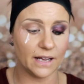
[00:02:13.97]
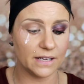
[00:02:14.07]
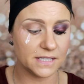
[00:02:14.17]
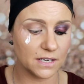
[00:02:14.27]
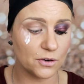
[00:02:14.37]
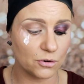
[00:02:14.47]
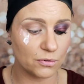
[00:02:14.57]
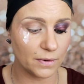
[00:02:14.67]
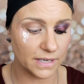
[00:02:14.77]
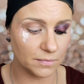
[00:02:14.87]
it's
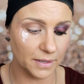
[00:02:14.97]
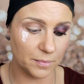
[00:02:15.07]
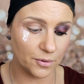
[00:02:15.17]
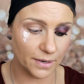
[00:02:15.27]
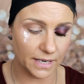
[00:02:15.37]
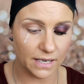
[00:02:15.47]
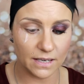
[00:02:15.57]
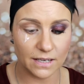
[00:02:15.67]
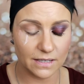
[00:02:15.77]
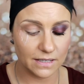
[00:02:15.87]
incredibly pretty,
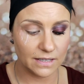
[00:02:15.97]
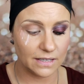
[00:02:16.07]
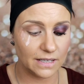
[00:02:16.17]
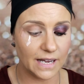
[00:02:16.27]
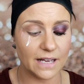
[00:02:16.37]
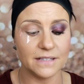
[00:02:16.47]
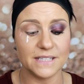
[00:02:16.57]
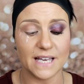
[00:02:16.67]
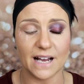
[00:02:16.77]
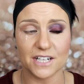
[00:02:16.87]
and
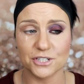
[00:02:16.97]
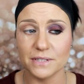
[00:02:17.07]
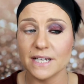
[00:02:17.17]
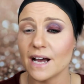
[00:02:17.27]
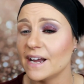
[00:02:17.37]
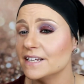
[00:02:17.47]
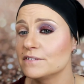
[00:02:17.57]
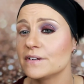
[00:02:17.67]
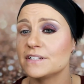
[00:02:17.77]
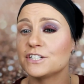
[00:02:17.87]
it's actually kind
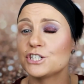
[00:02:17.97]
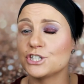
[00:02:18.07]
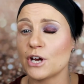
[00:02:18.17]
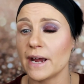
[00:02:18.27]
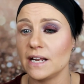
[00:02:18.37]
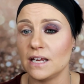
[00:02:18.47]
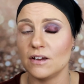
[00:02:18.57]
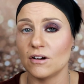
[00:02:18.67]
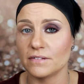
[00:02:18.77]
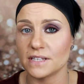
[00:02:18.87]
of
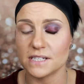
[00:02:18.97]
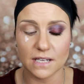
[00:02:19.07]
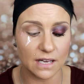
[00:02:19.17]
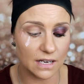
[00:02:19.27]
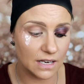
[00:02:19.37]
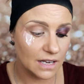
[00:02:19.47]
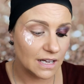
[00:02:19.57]
shiny on the skin.